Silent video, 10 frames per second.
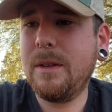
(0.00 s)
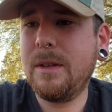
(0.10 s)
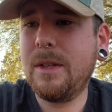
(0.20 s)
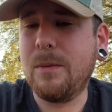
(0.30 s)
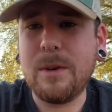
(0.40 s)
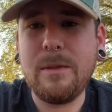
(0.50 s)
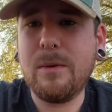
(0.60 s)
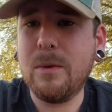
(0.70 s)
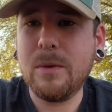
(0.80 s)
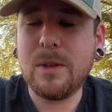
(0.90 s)

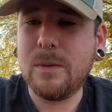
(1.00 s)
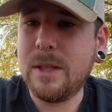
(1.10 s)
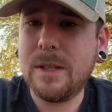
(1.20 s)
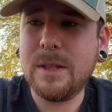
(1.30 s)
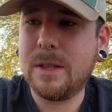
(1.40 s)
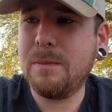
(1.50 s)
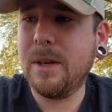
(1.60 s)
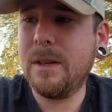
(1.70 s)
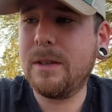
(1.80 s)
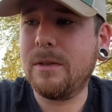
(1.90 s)
24, 26
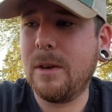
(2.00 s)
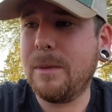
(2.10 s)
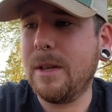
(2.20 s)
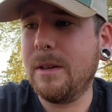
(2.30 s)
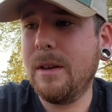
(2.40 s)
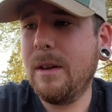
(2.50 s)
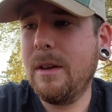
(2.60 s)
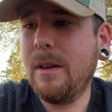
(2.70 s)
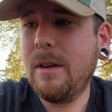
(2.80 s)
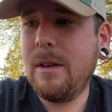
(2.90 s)
bucks. So, I mean,
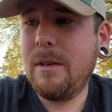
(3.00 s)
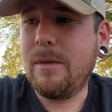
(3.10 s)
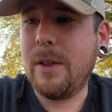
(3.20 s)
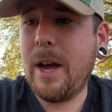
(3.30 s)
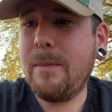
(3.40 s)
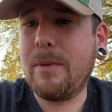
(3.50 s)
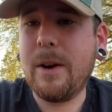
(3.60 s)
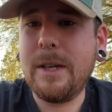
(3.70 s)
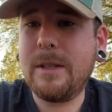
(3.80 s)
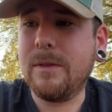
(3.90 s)
for that
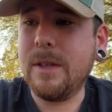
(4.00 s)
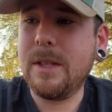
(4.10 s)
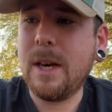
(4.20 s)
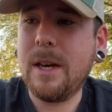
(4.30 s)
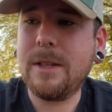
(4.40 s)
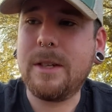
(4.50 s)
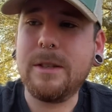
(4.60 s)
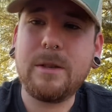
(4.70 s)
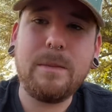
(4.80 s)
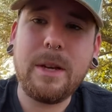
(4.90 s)
price, for these guys
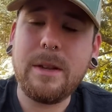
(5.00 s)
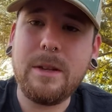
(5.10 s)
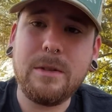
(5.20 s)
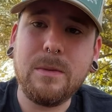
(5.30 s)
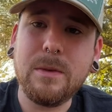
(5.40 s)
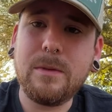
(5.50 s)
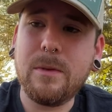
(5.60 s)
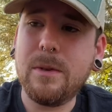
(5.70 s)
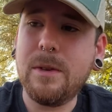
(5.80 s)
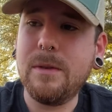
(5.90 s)
custom making these lures
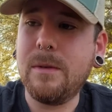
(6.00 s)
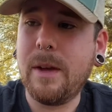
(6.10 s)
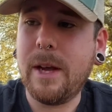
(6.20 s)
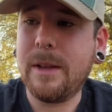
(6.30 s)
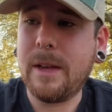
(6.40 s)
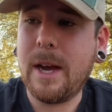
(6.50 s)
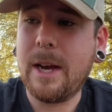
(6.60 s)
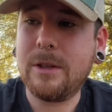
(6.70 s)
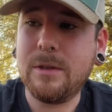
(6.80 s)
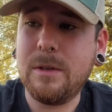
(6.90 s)
for you, and they
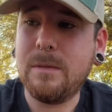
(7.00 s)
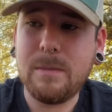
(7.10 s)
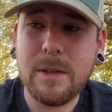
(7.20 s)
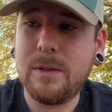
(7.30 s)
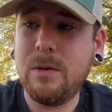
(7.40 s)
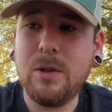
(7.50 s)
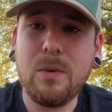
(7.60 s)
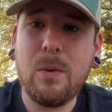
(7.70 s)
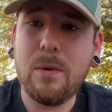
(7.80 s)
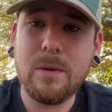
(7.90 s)
actually, as soon as
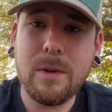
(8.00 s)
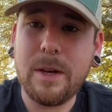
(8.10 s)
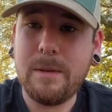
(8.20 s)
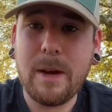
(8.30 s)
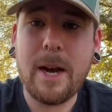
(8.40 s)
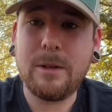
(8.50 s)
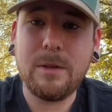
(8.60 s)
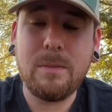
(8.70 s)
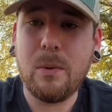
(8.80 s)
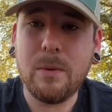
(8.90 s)
you order, they
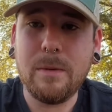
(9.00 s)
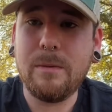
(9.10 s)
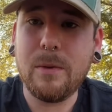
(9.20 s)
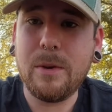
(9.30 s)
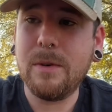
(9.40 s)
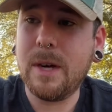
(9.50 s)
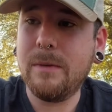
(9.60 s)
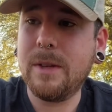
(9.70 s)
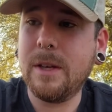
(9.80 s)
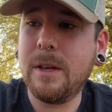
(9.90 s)
actually pour them for you and
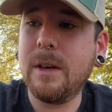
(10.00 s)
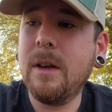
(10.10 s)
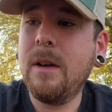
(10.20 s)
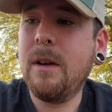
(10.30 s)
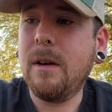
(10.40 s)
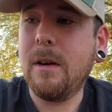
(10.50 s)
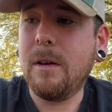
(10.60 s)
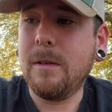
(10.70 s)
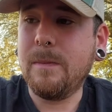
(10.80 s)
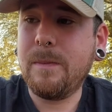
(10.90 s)
everything.
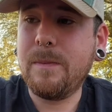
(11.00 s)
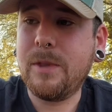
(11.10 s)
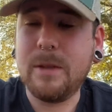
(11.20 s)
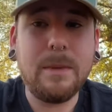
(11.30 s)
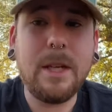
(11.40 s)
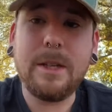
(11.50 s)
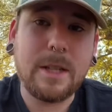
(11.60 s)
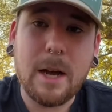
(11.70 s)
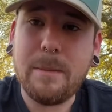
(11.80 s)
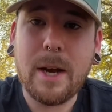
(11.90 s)
To me, it's
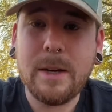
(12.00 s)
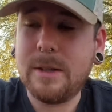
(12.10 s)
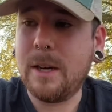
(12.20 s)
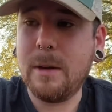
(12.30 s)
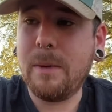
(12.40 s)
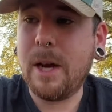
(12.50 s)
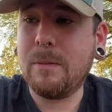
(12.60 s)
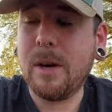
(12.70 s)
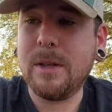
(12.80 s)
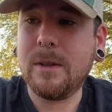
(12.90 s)
not bad. It's not a bad
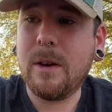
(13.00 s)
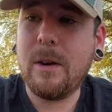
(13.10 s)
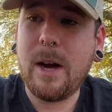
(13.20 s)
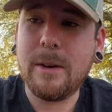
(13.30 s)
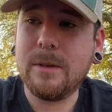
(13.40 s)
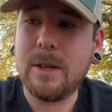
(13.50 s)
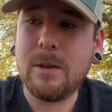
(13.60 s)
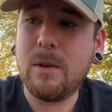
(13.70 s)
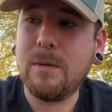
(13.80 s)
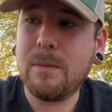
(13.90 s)
price at all. I don't think
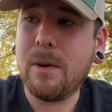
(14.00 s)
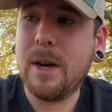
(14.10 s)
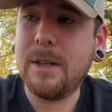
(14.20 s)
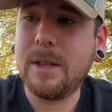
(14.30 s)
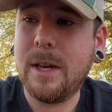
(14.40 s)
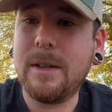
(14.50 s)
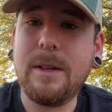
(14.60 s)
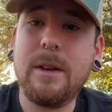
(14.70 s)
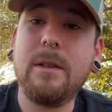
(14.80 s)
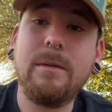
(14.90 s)
they're overpriced. I
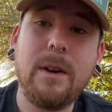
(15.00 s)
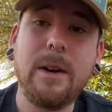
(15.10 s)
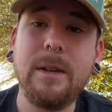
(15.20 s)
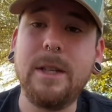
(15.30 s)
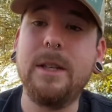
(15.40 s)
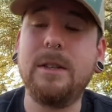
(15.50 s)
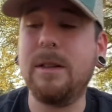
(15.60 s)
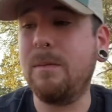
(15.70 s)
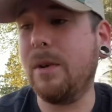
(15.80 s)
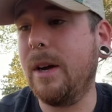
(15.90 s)
think they are fairly
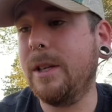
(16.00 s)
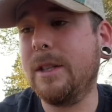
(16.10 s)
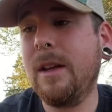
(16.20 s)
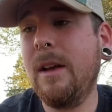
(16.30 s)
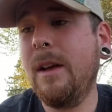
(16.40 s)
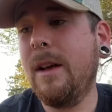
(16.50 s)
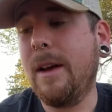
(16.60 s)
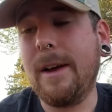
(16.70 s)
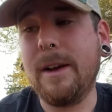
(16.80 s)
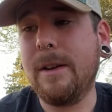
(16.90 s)
decently priced.
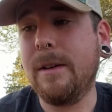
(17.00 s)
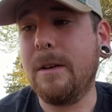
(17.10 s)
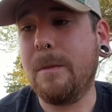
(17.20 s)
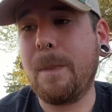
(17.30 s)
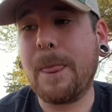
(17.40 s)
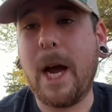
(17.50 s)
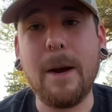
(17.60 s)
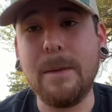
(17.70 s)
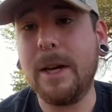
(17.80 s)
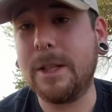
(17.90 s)
And I
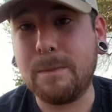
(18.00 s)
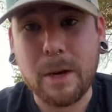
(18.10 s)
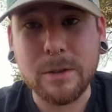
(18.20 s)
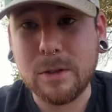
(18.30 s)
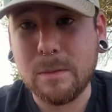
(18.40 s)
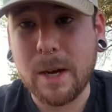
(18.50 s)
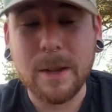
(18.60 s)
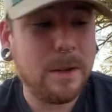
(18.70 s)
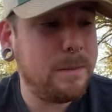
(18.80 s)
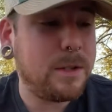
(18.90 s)
am not sponsored by
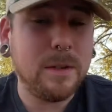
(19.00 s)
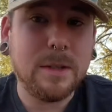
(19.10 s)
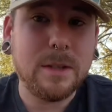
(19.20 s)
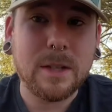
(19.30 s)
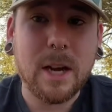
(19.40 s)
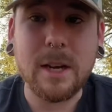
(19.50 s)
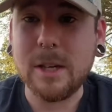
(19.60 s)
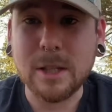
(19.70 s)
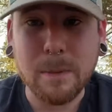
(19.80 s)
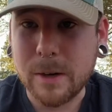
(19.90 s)
them, so this is not
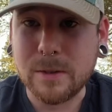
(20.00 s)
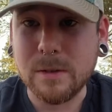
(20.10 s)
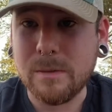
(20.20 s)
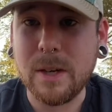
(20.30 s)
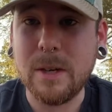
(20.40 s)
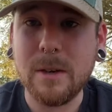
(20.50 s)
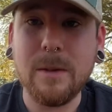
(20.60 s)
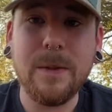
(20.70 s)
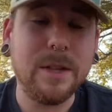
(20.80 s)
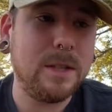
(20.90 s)
a sponsored
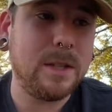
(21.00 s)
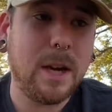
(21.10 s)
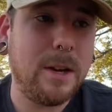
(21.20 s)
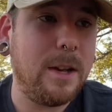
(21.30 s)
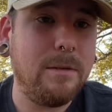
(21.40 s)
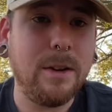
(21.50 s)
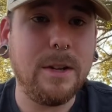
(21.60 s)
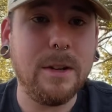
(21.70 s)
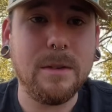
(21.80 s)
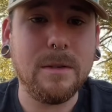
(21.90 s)
video. This is not a
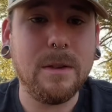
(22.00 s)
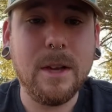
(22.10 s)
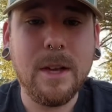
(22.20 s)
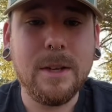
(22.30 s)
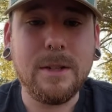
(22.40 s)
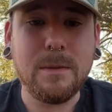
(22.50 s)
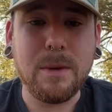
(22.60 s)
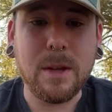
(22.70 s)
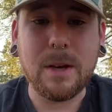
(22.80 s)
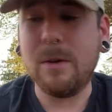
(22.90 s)
video to
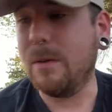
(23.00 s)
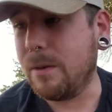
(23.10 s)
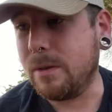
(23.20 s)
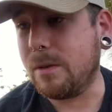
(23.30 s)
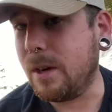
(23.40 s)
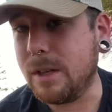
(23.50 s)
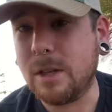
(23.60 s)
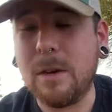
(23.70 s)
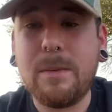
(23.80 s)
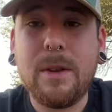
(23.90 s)
be like, oh, they're the greatest
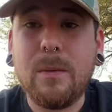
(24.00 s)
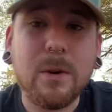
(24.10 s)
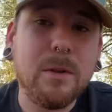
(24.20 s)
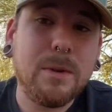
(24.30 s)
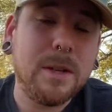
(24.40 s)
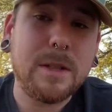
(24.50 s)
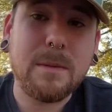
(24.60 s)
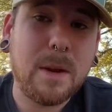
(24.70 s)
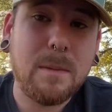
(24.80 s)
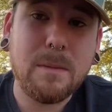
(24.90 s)
company in the world because
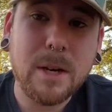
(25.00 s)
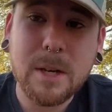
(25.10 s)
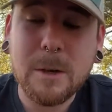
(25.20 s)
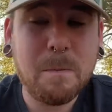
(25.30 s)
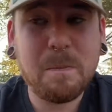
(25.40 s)
they pay me money.